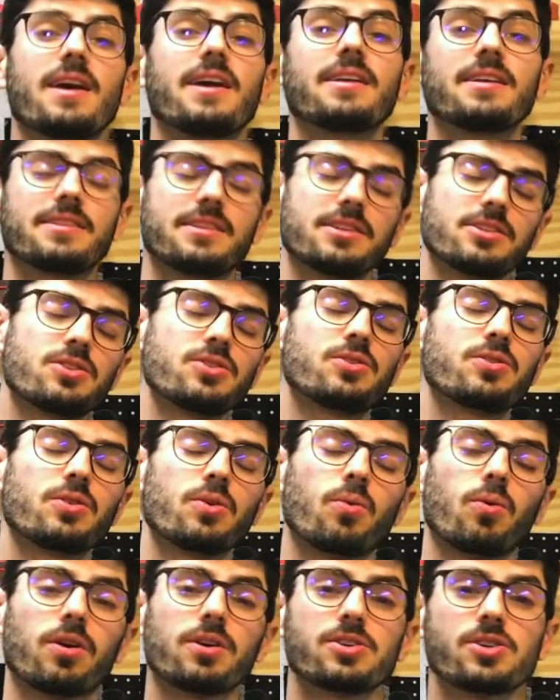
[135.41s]
In addition to the
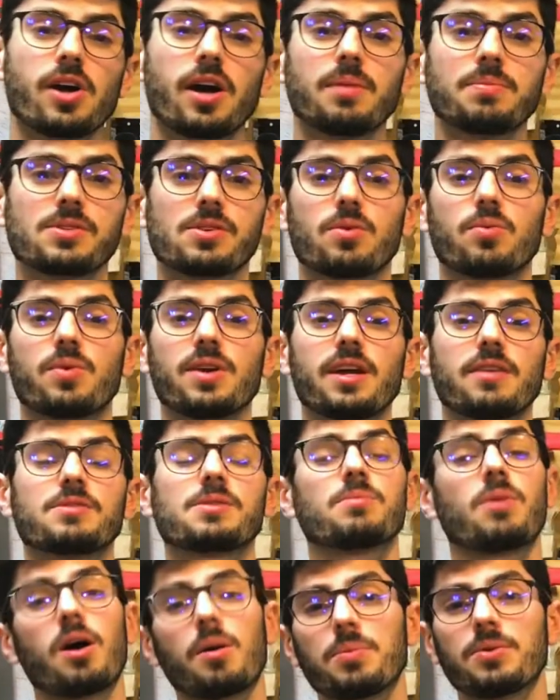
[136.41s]
workshops, we have
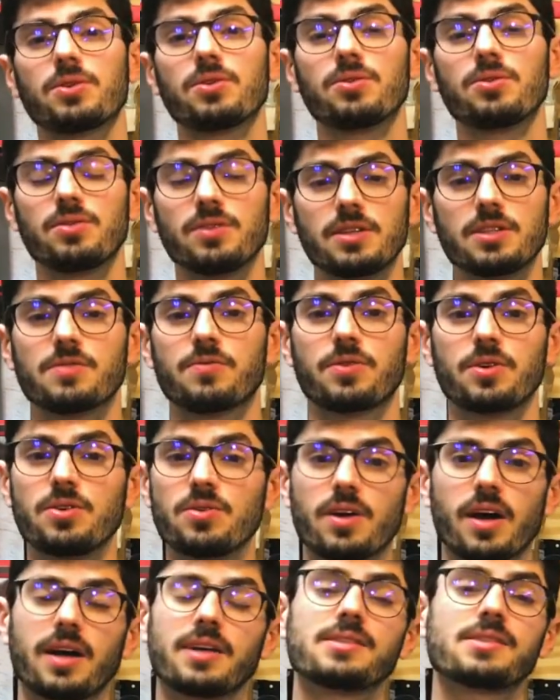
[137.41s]
some opportunities for you
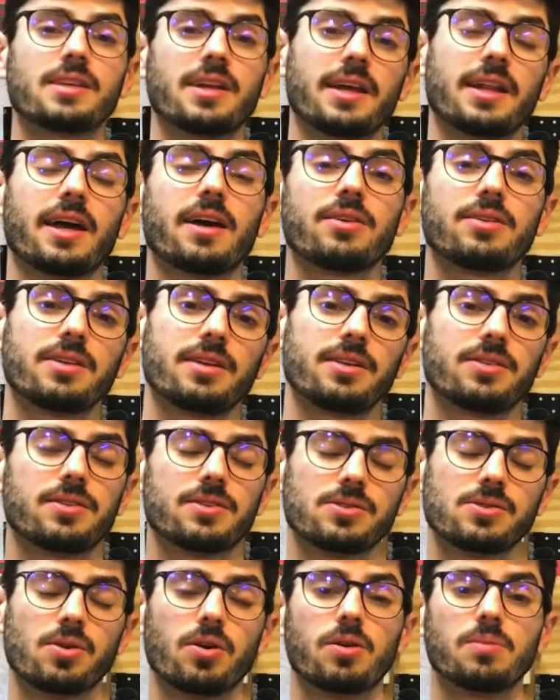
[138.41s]
guys to get out and hit the
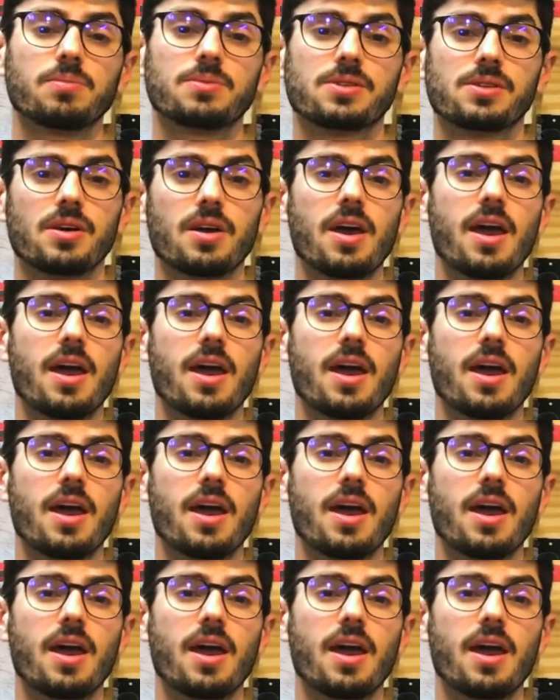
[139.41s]
slopes.